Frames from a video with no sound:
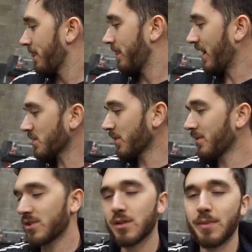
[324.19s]
That's pretty
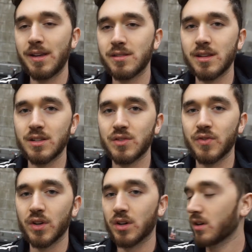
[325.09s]
much the basics
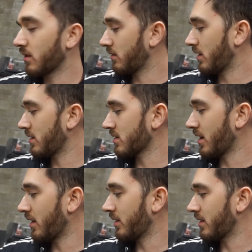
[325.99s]
for
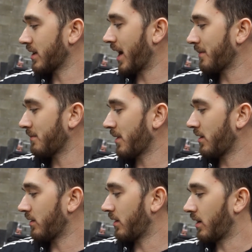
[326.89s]
installing the timing
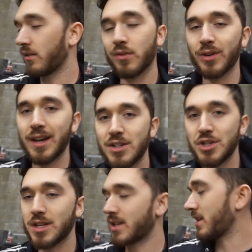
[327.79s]
belt on a
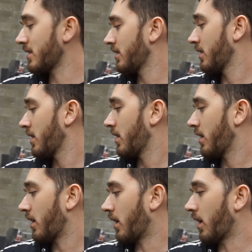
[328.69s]
4AGE.
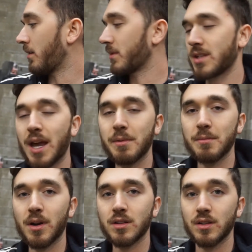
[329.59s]
The timing
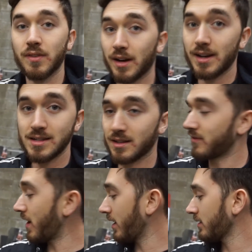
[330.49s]
marks are very easy to
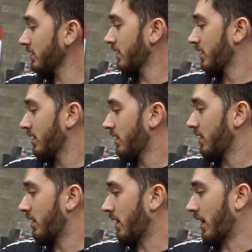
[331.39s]
find,
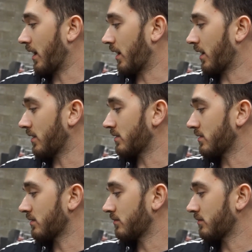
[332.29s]
and